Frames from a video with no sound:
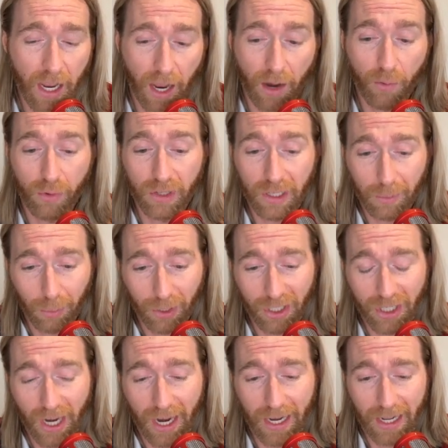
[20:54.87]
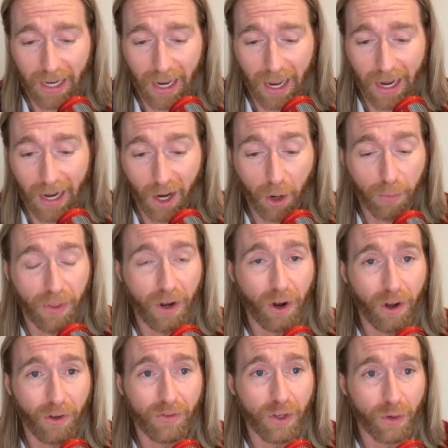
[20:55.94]
I really appreciate it, and I hope that
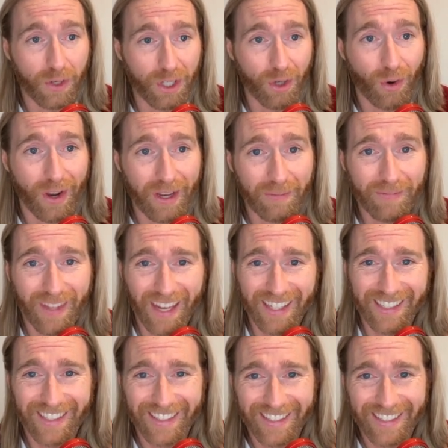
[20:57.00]
all of you enjoy. Thanks.